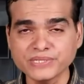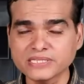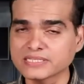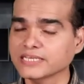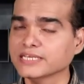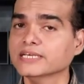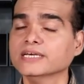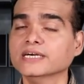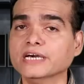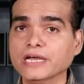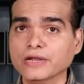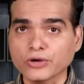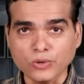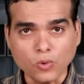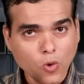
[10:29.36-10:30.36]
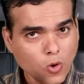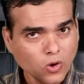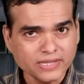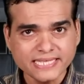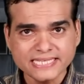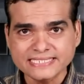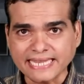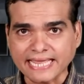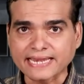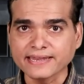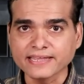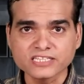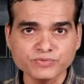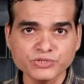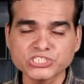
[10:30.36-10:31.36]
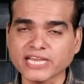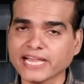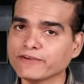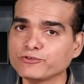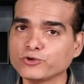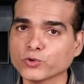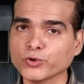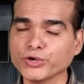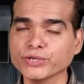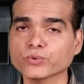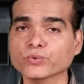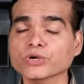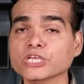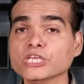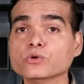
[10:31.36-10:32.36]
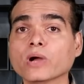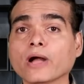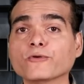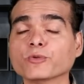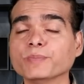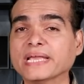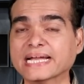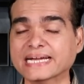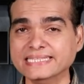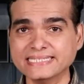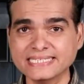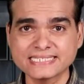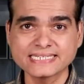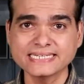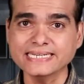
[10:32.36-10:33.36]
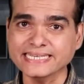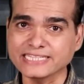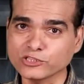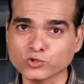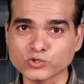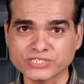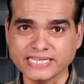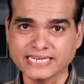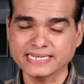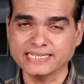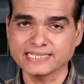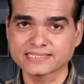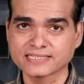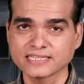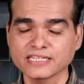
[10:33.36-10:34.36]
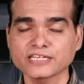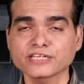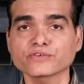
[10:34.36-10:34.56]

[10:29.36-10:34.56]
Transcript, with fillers: means all these techniques which I have told you, you have to be consistent in those techniques.